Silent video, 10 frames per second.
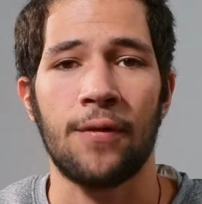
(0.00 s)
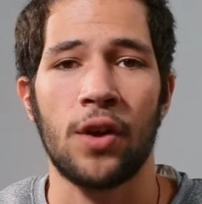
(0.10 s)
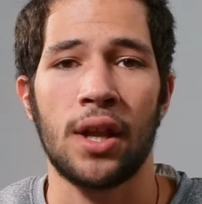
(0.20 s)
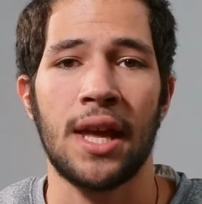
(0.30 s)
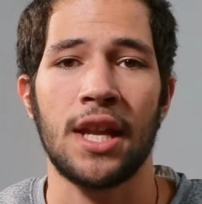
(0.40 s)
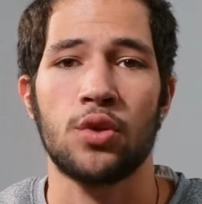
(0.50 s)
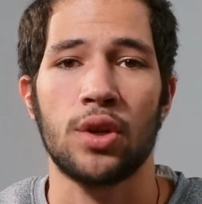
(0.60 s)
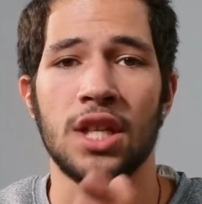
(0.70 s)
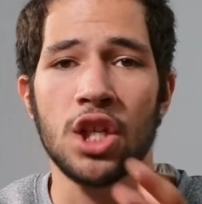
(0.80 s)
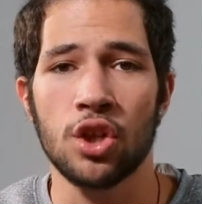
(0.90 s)
converted that into
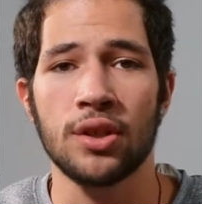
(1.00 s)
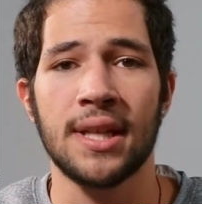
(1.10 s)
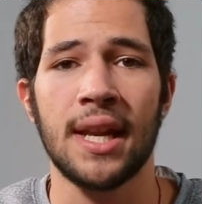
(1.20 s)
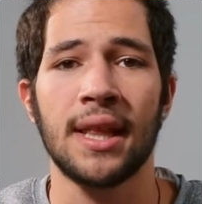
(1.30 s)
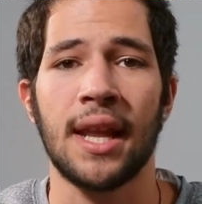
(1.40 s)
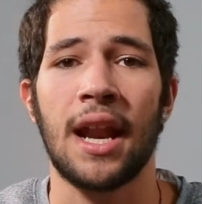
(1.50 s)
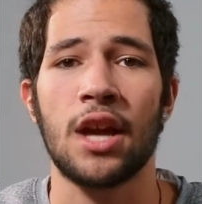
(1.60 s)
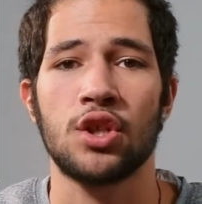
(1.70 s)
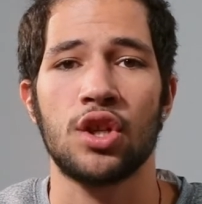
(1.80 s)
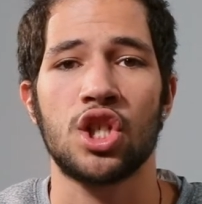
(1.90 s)
a digital setting that
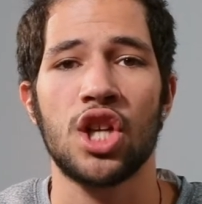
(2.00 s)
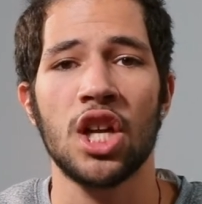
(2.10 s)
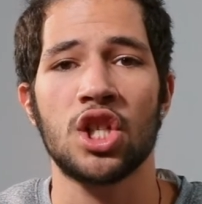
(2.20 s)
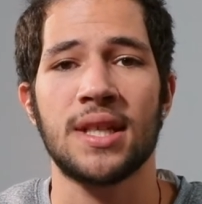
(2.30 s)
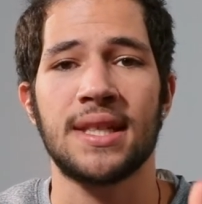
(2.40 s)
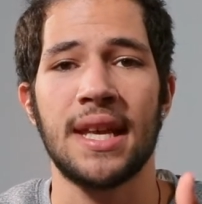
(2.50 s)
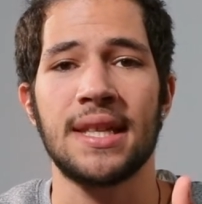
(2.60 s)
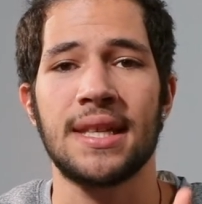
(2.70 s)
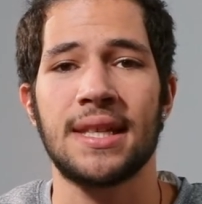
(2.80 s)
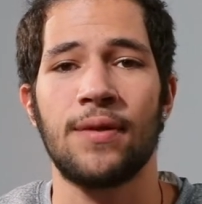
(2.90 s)
allows you to change the
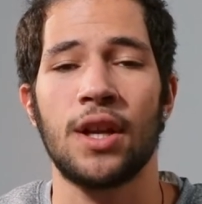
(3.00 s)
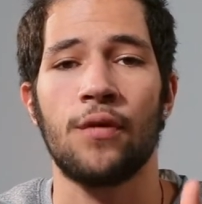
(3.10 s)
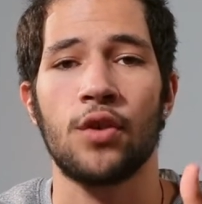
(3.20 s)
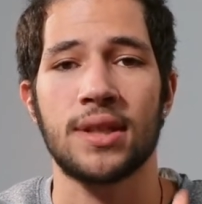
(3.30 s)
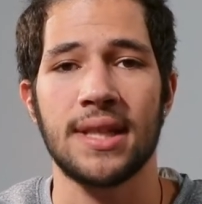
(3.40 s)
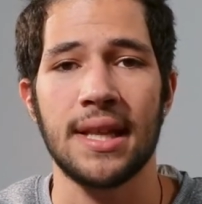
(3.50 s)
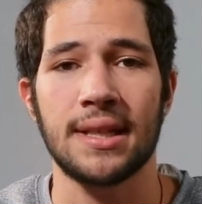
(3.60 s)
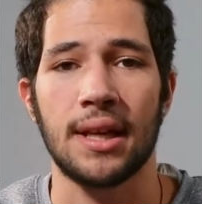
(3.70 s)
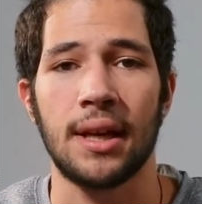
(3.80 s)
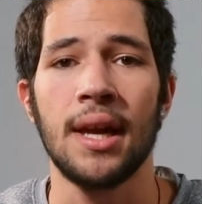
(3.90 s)
sensitivity of your
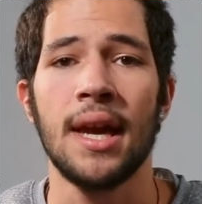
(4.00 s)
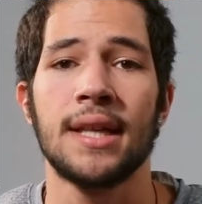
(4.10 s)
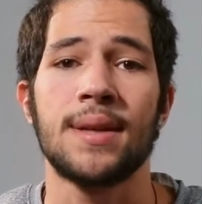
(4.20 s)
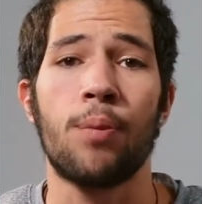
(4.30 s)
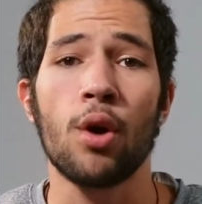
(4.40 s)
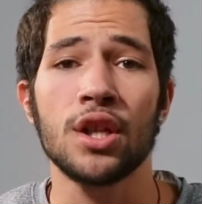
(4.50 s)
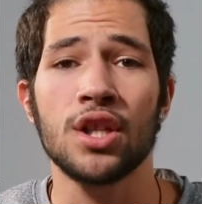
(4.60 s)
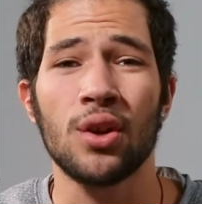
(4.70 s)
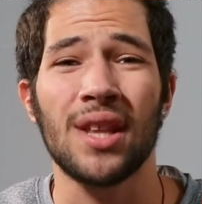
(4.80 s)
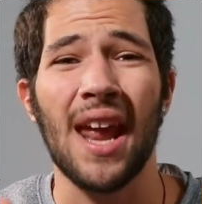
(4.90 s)
sensor. It's important
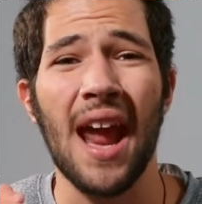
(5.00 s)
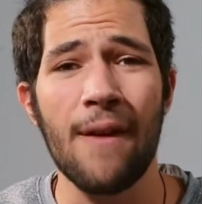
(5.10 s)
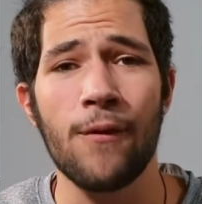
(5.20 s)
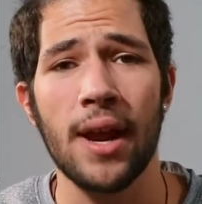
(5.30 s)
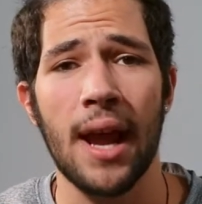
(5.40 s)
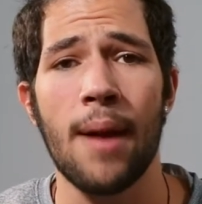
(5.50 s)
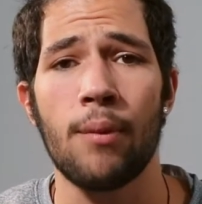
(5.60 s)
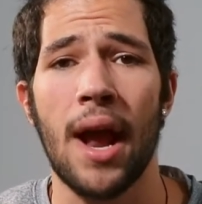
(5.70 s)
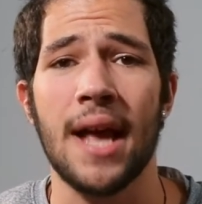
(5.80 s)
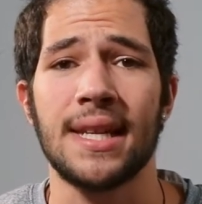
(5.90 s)
to note that every
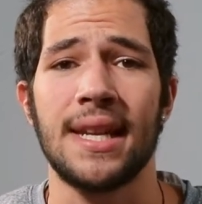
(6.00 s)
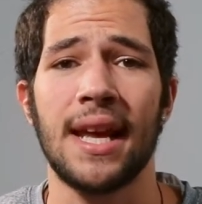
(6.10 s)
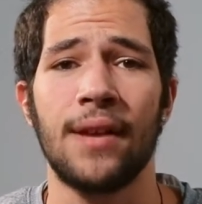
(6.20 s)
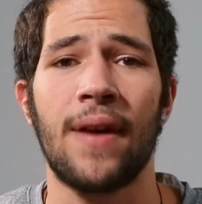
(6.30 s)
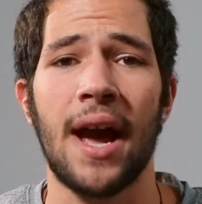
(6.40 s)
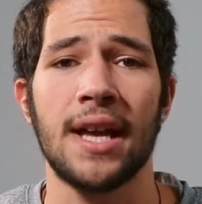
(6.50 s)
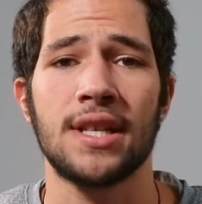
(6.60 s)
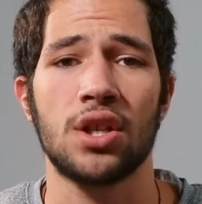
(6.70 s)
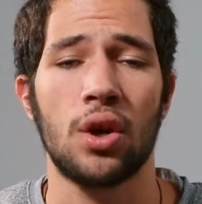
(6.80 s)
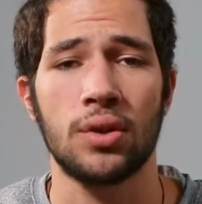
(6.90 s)
camera has a native
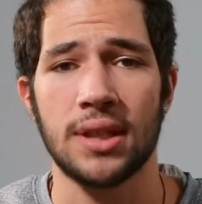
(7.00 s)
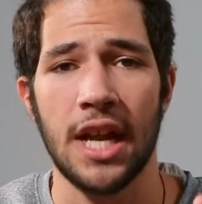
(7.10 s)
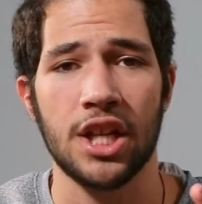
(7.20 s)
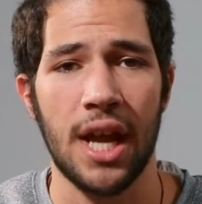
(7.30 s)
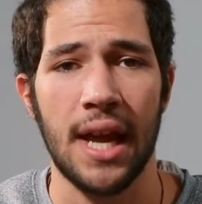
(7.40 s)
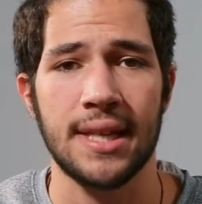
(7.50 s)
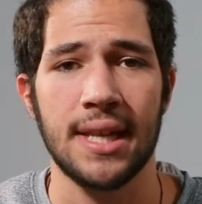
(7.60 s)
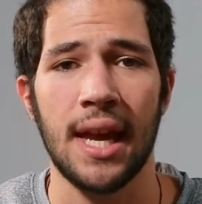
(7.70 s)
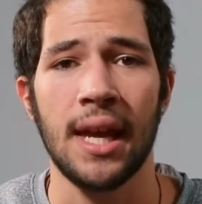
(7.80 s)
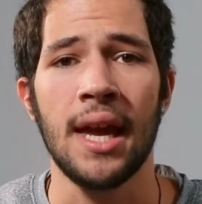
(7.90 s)
ISO slash
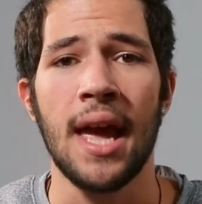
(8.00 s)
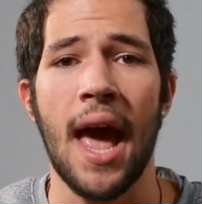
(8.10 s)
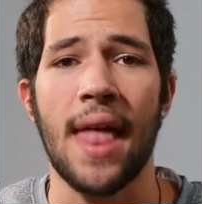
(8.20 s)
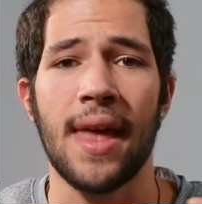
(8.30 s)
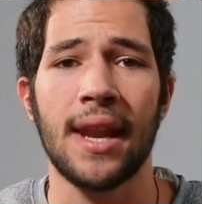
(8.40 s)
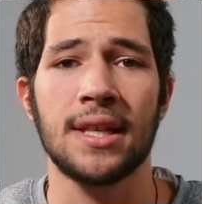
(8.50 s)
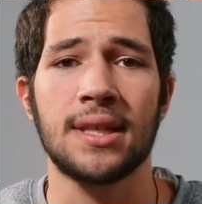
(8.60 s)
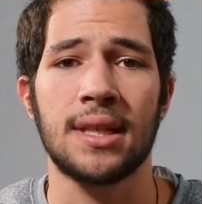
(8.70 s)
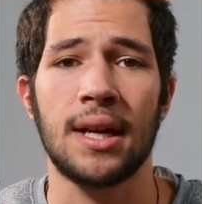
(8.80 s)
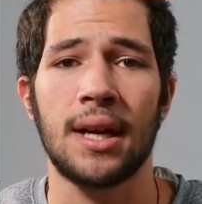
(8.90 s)
ASA, and that is
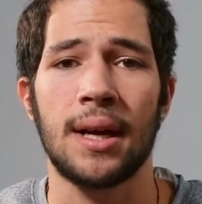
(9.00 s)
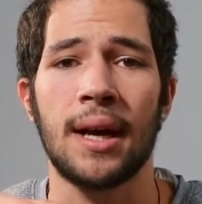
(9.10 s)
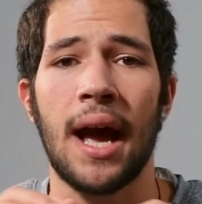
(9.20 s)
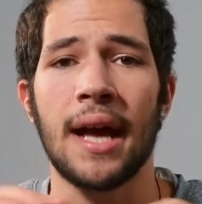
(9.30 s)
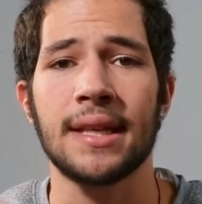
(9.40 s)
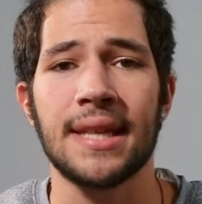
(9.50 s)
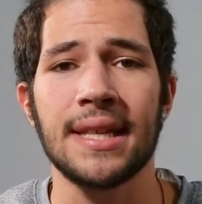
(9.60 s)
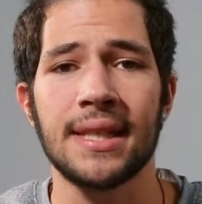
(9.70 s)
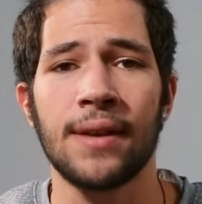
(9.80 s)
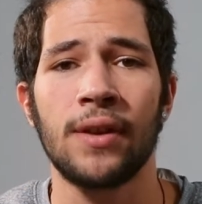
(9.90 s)
the
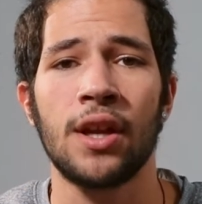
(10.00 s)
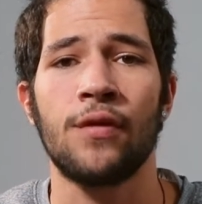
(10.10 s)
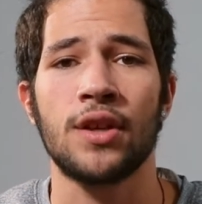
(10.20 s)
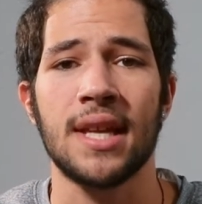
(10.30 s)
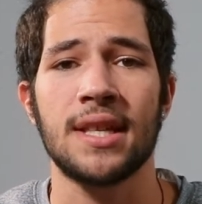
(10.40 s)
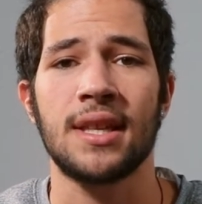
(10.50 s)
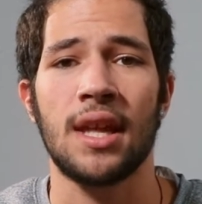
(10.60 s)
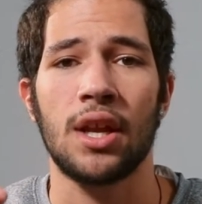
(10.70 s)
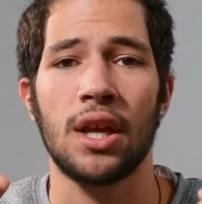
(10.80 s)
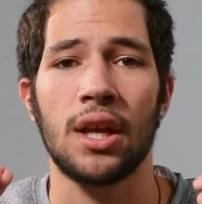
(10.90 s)
sensitivity of your sensor
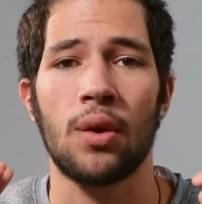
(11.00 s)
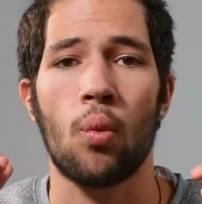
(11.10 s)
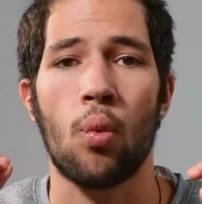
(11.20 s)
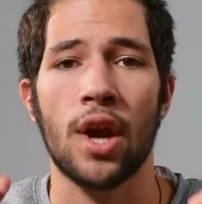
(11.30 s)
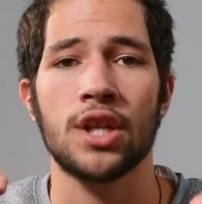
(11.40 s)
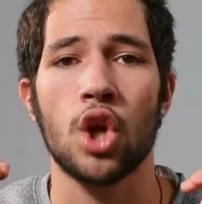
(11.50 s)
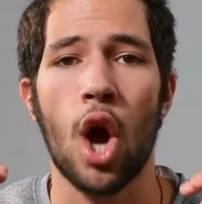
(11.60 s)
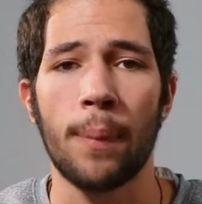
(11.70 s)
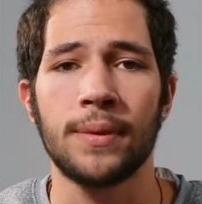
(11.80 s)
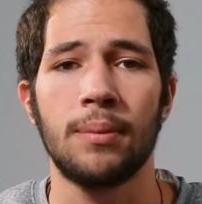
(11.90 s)
that works
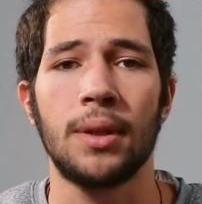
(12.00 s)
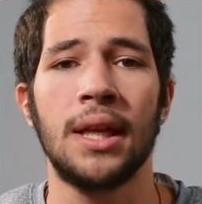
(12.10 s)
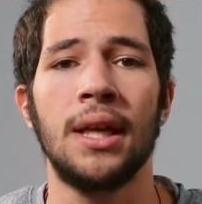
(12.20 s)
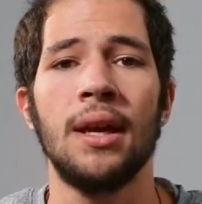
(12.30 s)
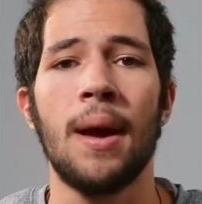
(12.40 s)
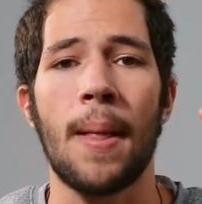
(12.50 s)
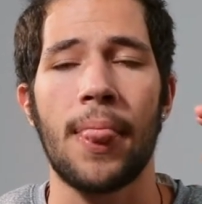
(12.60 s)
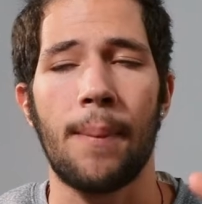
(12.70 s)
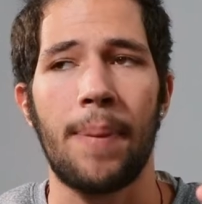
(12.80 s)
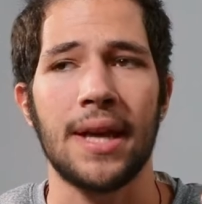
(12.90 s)
optimally
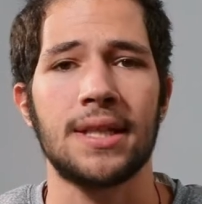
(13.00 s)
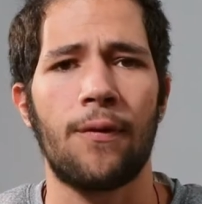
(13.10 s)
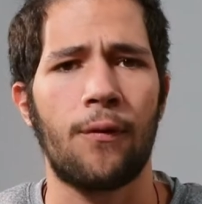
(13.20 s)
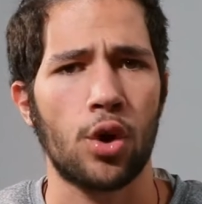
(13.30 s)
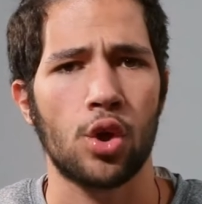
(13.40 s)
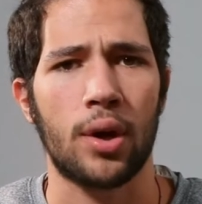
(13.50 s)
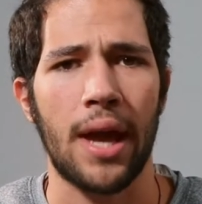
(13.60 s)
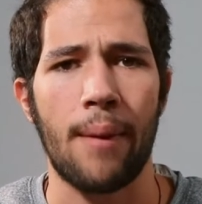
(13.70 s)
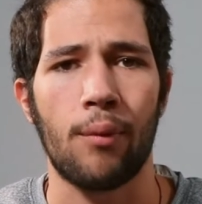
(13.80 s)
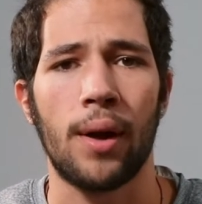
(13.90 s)
the best for your
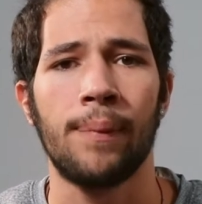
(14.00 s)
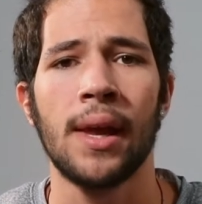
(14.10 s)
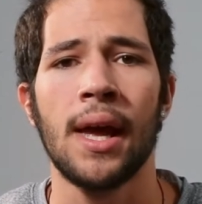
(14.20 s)
camera.